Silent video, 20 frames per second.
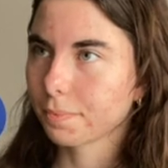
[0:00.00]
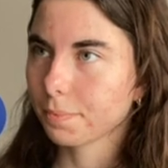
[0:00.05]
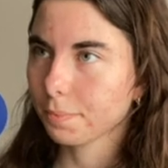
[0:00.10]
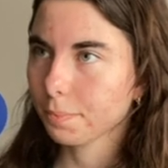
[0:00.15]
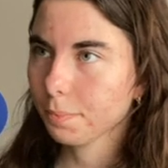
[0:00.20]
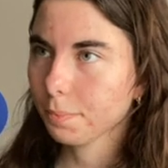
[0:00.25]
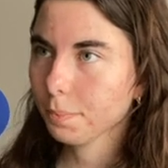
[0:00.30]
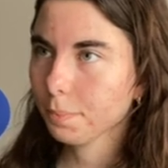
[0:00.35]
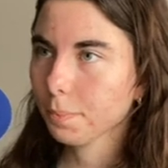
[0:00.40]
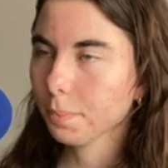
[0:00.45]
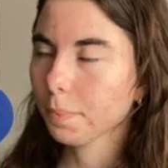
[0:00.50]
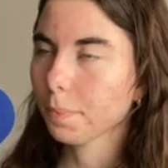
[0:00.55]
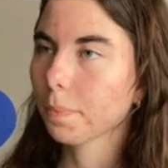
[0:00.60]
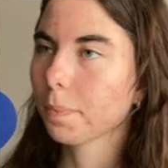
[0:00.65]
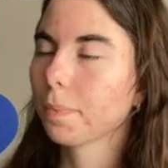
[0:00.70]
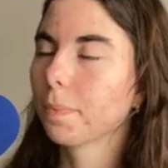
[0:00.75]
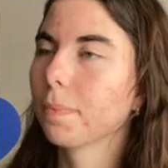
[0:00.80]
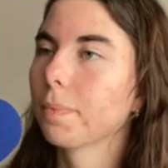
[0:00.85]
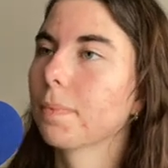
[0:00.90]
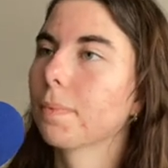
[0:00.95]

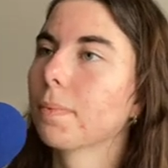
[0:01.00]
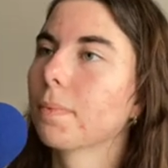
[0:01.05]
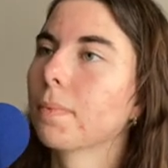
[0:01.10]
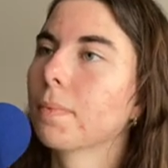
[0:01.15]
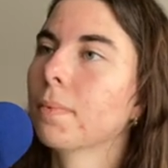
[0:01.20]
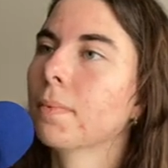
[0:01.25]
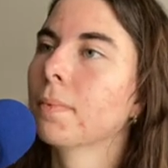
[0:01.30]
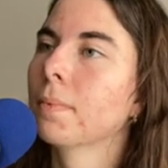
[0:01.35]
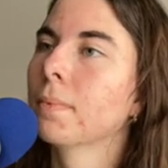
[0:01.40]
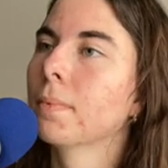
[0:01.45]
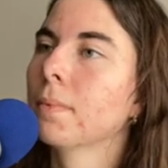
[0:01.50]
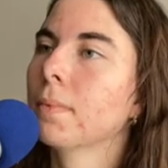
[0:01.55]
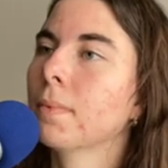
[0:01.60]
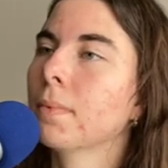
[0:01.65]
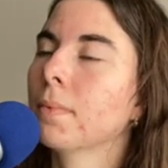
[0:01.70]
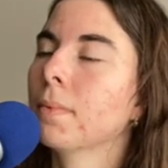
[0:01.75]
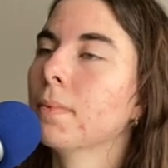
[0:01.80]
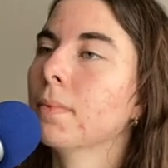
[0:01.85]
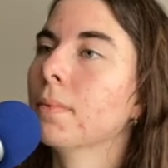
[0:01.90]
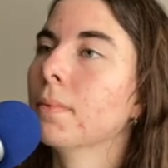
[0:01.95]

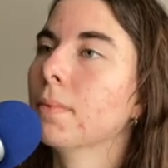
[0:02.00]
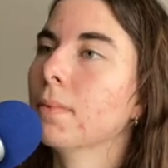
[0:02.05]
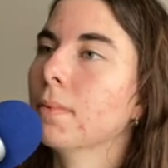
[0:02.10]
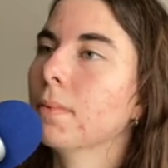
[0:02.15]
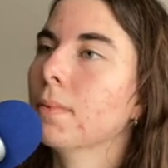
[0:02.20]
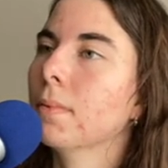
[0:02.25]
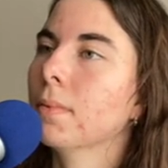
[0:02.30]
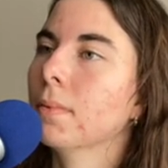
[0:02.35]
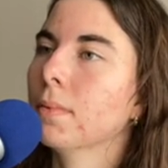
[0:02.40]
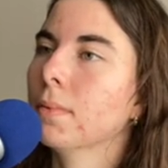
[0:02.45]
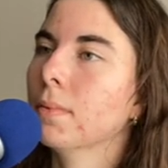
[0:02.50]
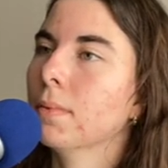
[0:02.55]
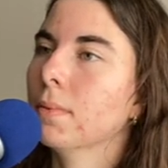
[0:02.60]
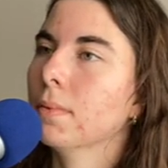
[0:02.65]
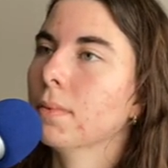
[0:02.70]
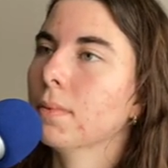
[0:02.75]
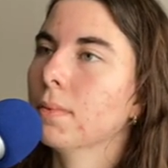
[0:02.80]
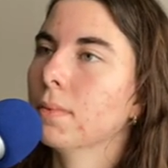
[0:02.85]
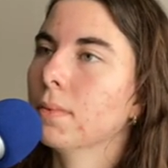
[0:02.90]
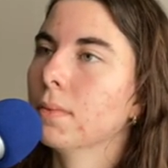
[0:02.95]

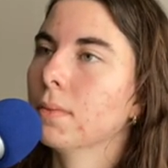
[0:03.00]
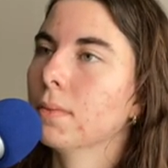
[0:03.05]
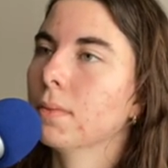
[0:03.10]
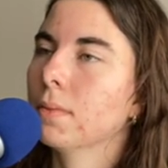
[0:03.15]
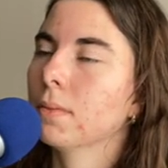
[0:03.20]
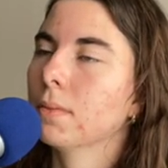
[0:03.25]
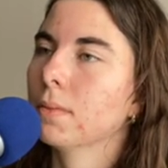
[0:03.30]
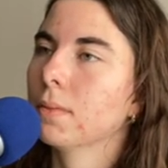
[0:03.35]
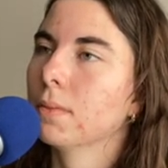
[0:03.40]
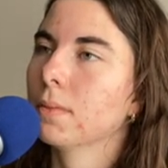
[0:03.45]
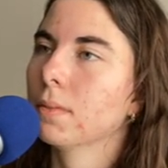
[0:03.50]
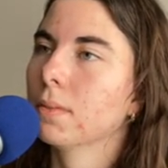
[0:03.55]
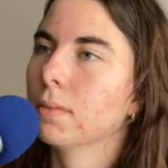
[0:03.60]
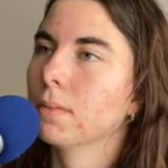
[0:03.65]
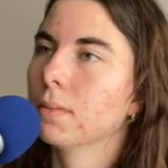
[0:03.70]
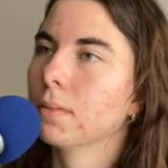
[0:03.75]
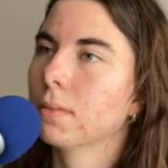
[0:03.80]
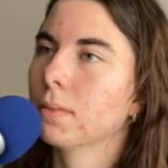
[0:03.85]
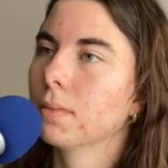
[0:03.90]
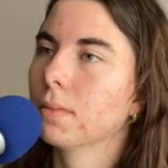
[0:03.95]

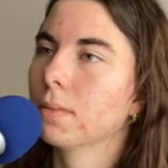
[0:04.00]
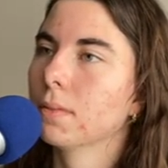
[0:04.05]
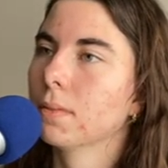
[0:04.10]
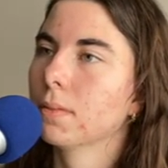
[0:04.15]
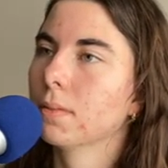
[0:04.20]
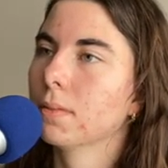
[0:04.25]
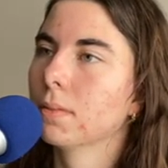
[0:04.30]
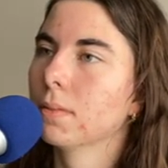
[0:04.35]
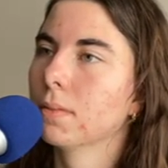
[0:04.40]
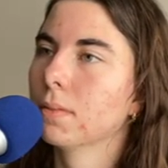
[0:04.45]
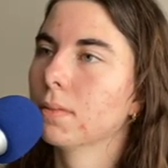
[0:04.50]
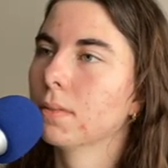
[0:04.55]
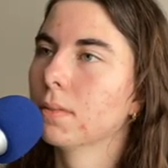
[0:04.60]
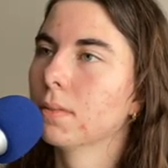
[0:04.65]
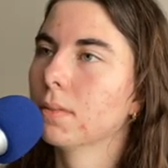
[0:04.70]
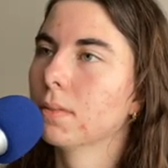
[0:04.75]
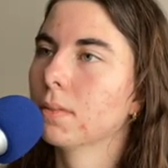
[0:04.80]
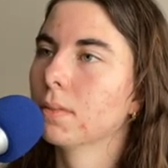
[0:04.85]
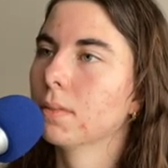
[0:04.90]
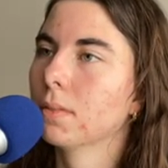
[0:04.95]

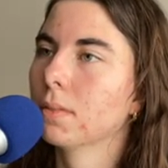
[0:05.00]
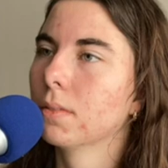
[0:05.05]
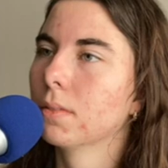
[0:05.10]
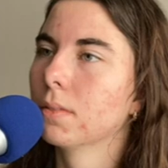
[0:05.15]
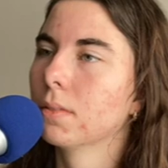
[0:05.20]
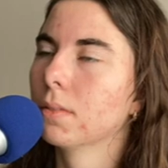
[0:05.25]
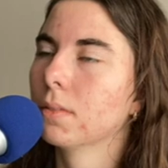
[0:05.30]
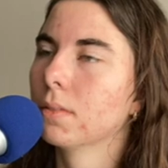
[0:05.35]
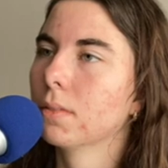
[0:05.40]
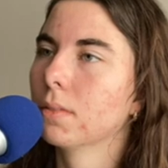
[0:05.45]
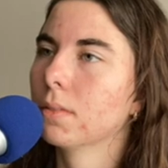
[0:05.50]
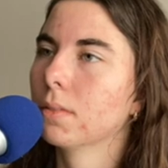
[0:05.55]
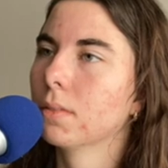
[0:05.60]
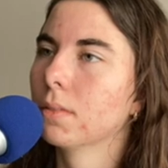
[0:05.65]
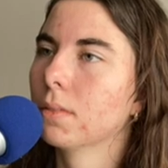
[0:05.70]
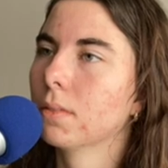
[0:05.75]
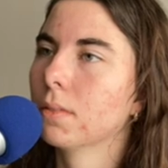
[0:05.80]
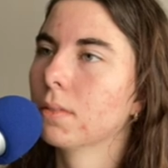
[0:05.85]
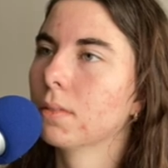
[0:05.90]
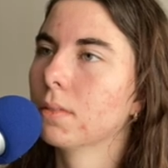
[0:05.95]

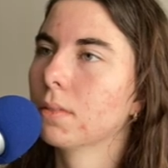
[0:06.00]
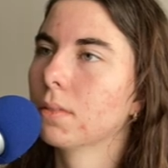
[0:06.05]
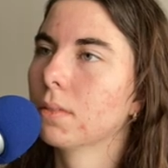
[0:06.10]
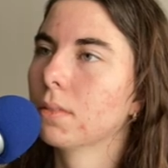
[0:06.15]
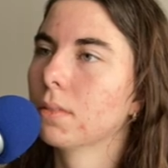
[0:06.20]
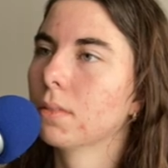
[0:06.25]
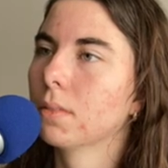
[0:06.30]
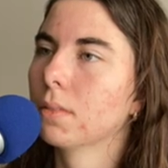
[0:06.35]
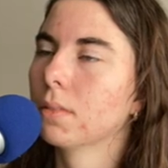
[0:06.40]
[no speech]